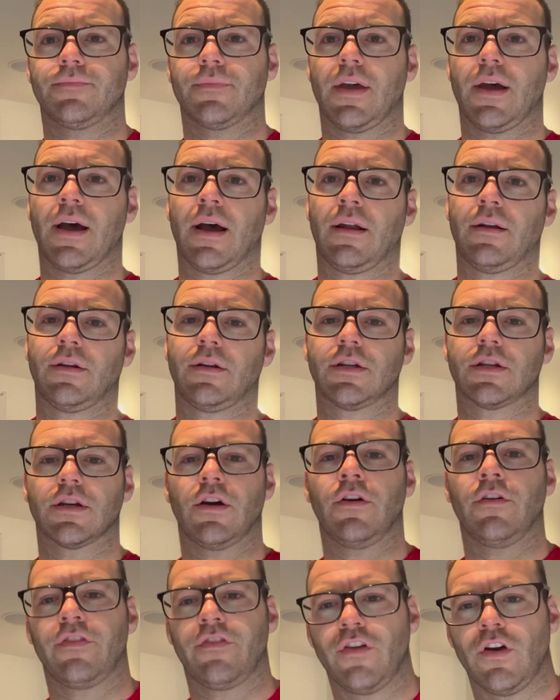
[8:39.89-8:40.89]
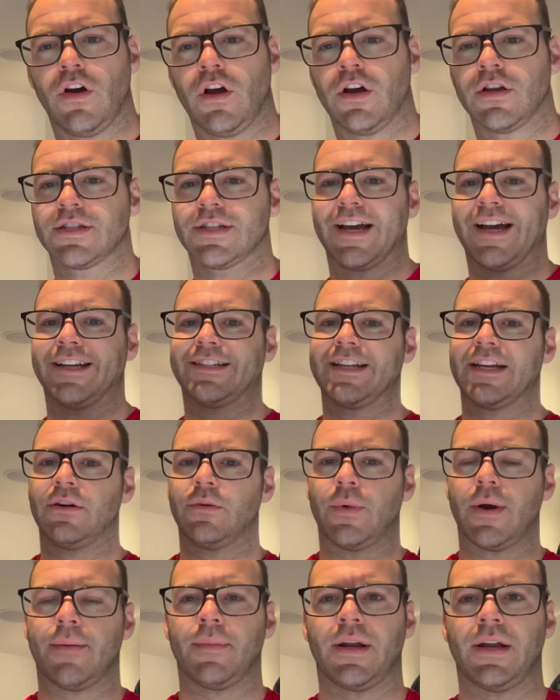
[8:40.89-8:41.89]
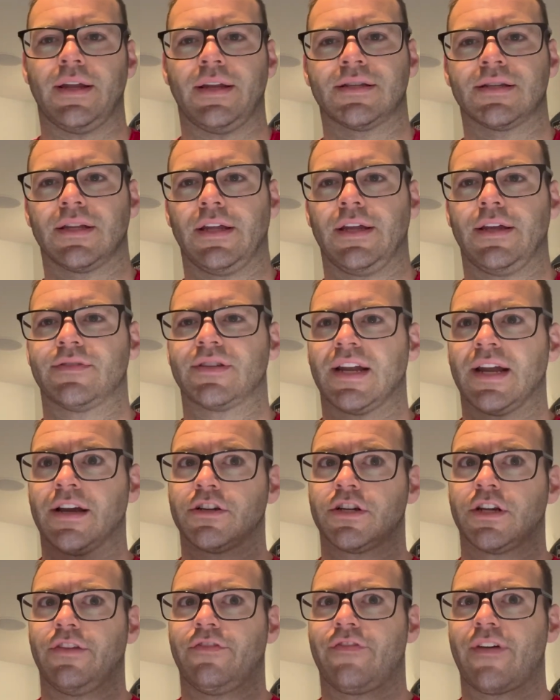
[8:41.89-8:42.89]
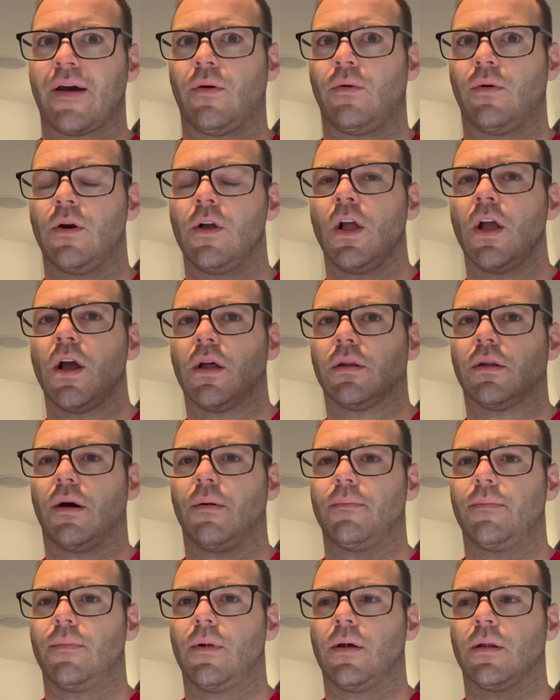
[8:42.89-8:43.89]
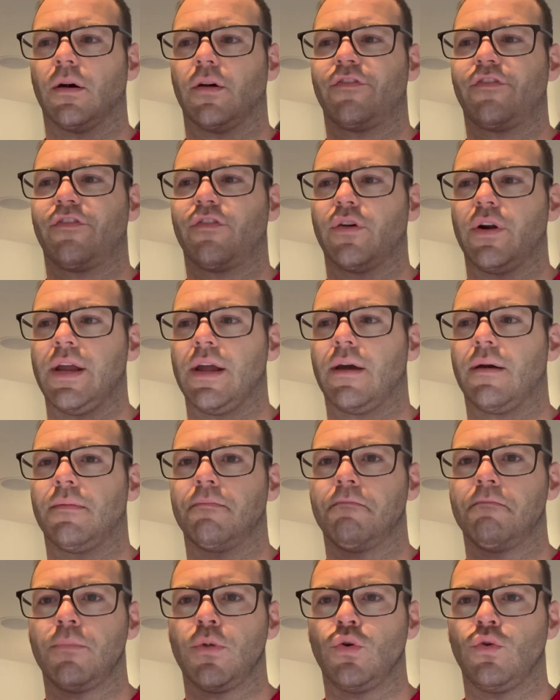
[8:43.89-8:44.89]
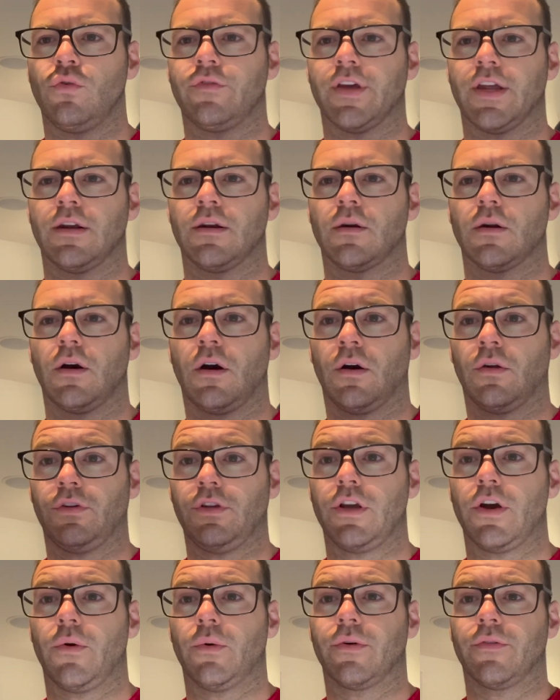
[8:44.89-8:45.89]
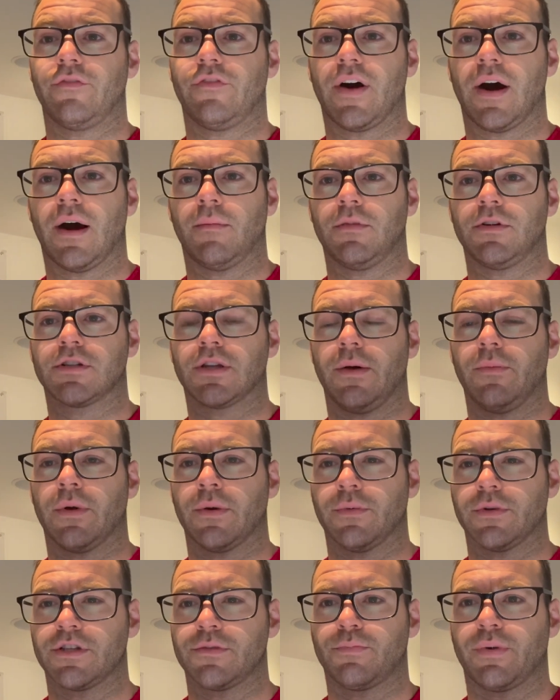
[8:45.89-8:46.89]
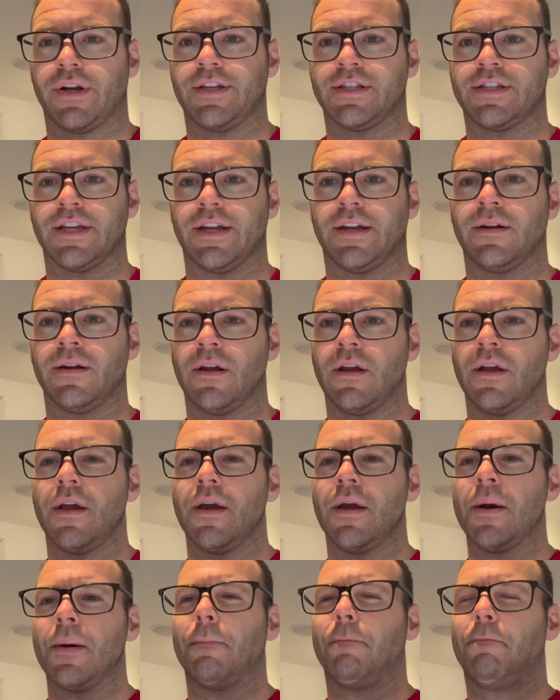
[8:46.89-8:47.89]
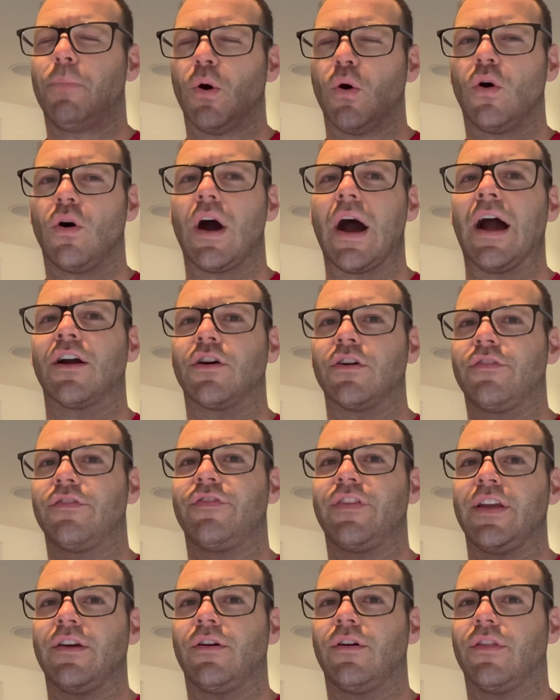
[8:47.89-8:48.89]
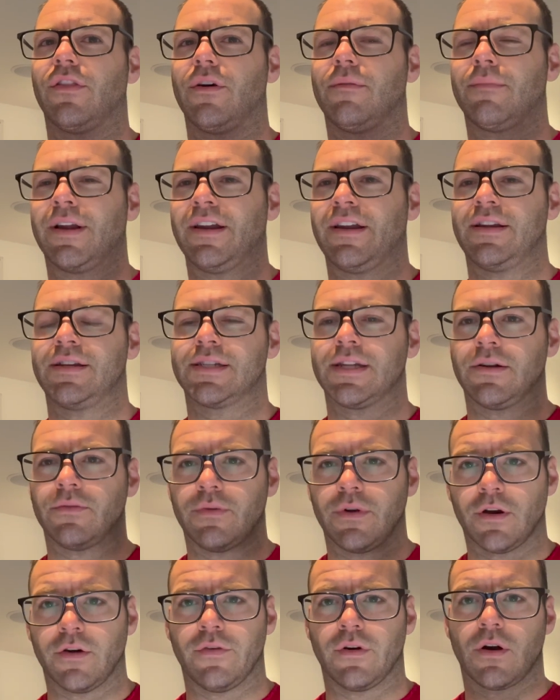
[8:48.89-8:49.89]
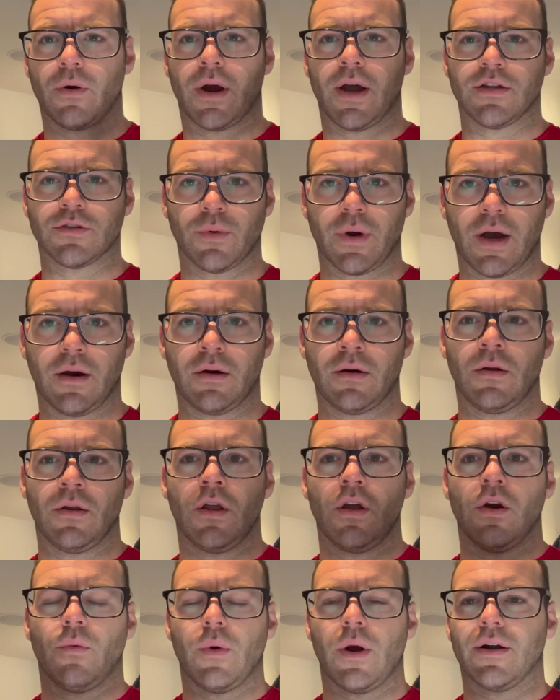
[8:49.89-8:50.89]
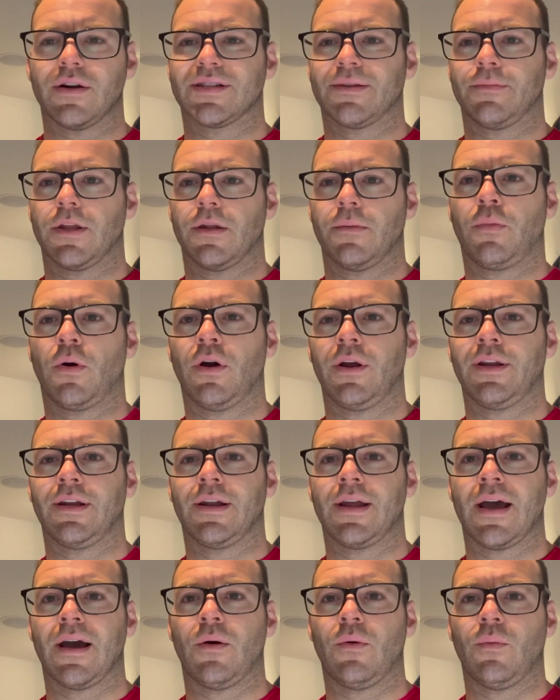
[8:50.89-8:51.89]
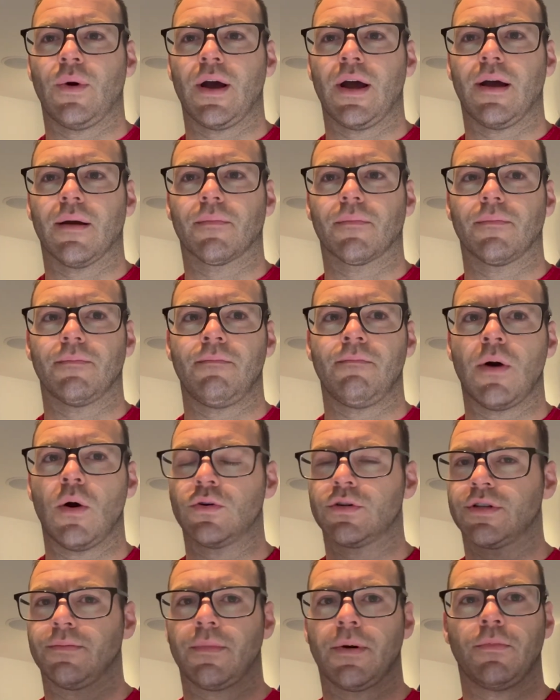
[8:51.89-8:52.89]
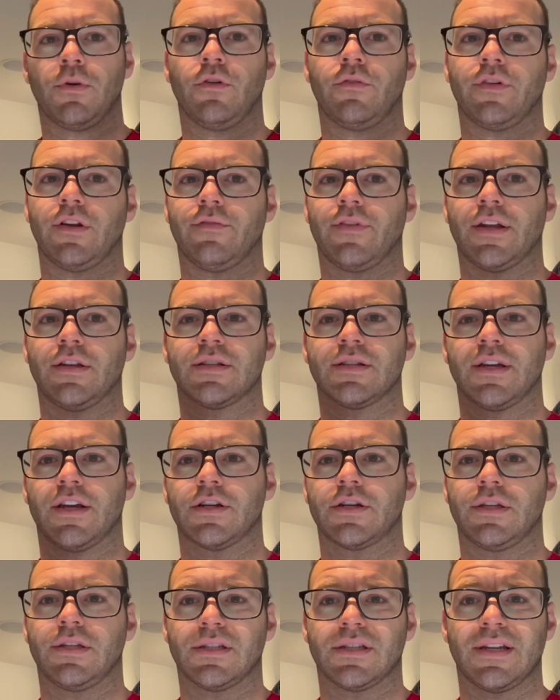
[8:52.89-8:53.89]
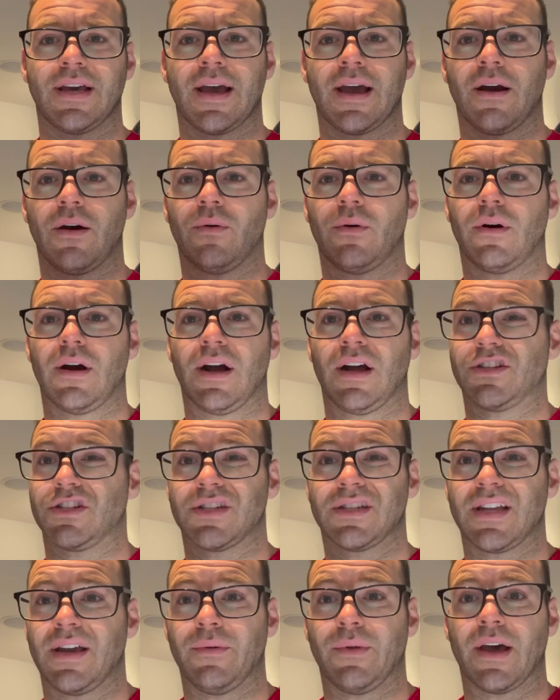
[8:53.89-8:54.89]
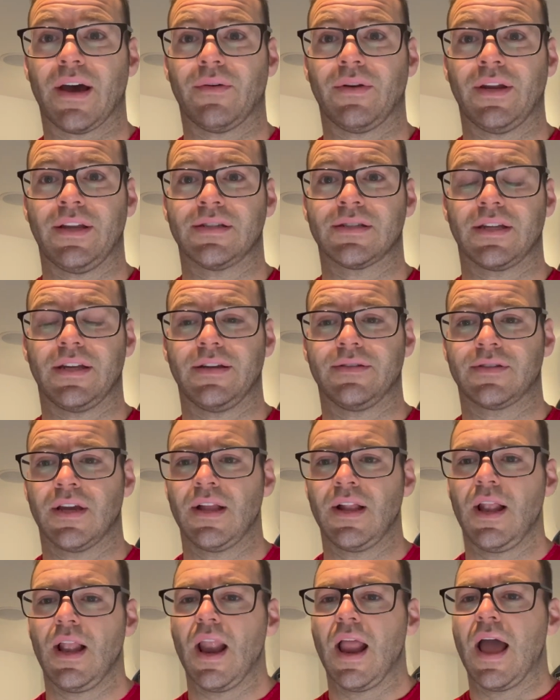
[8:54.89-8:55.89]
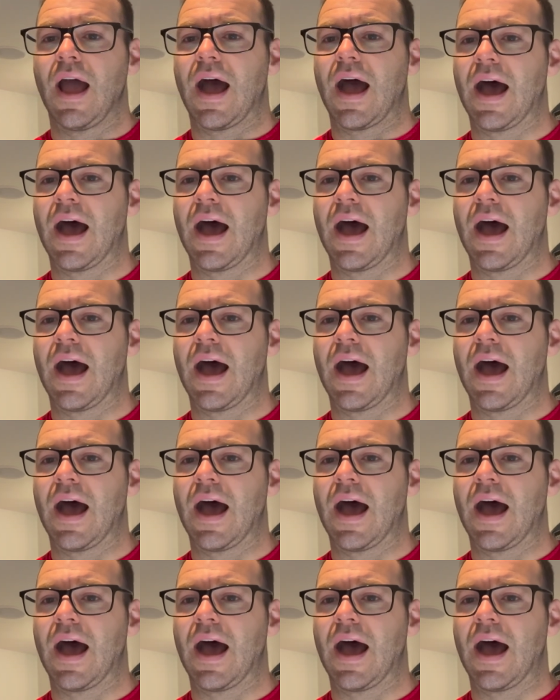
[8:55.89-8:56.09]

And at first I didn't wear my knee sleeves and actually felt a lot freer moving on yoke and farmers, like when I was sprinting, but I could feel that my knees didn't recover quite as well. Whereas I'm at the point now where most of my moving event sessions now, I just stay without knee sleeves.